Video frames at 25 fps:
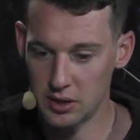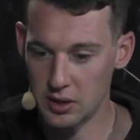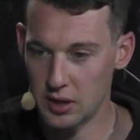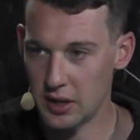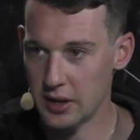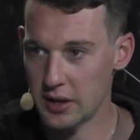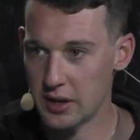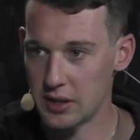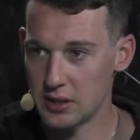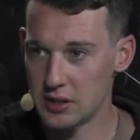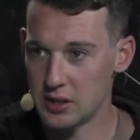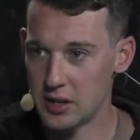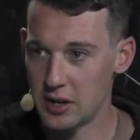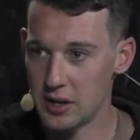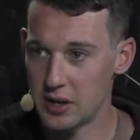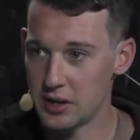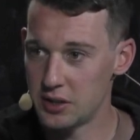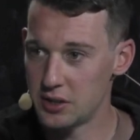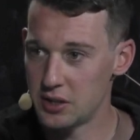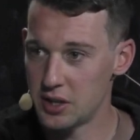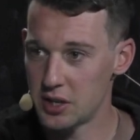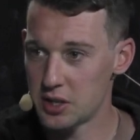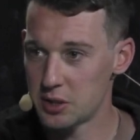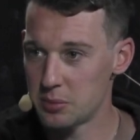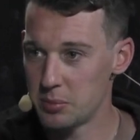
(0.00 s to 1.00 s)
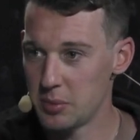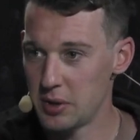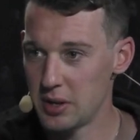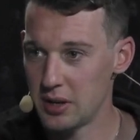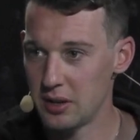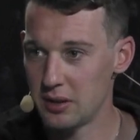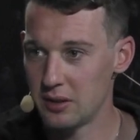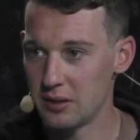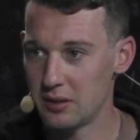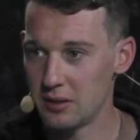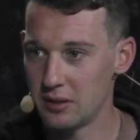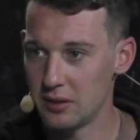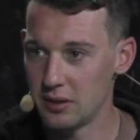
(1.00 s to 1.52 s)
like I said, an
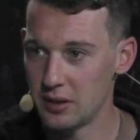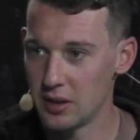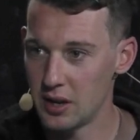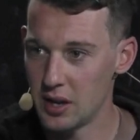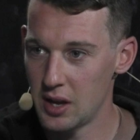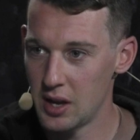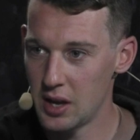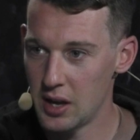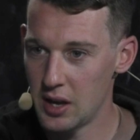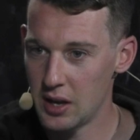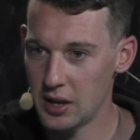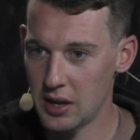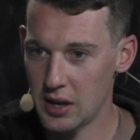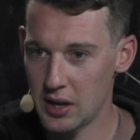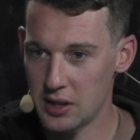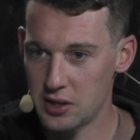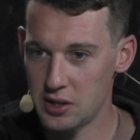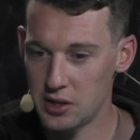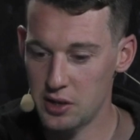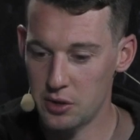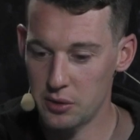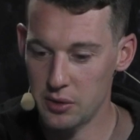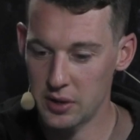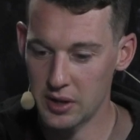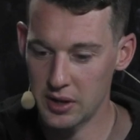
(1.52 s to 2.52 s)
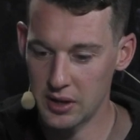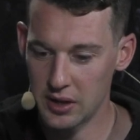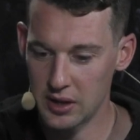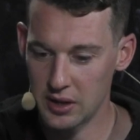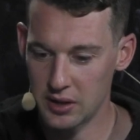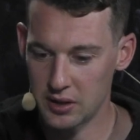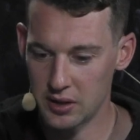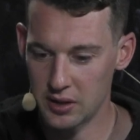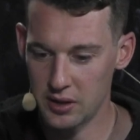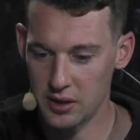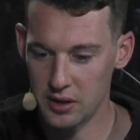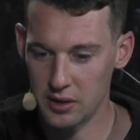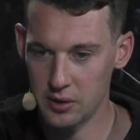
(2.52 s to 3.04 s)
adjustment, and you had to do what you
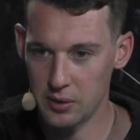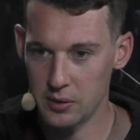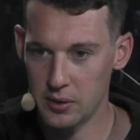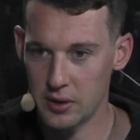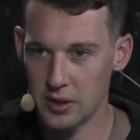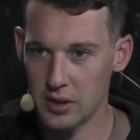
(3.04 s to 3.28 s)
needed to do.